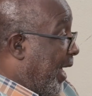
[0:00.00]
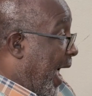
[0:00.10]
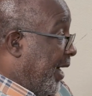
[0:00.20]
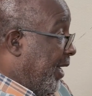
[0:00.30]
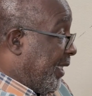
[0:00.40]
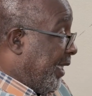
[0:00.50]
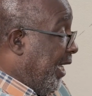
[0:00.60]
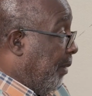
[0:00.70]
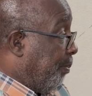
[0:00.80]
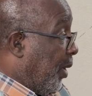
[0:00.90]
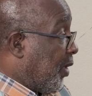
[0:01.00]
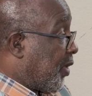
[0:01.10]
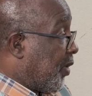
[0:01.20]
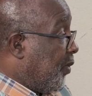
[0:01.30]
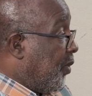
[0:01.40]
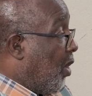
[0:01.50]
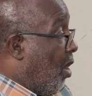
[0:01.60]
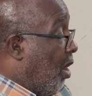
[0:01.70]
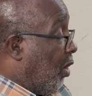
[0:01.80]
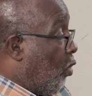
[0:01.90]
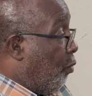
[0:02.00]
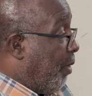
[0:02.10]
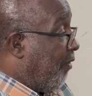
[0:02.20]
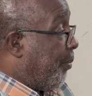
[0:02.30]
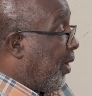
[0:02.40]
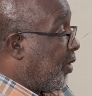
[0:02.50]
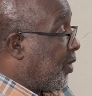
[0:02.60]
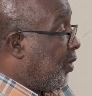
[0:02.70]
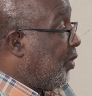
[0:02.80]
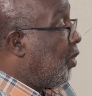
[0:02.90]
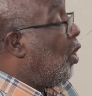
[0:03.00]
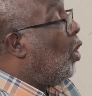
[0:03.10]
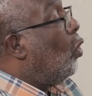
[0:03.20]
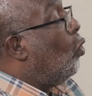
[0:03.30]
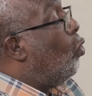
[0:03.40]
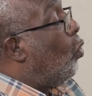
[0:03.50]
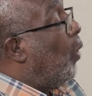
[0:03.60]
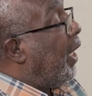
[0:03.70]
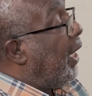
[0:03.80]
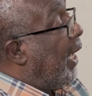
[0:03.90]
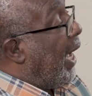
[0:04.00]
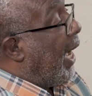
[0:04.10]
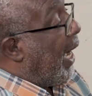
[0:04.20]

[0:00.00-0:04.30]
either a single person or a group of persons who will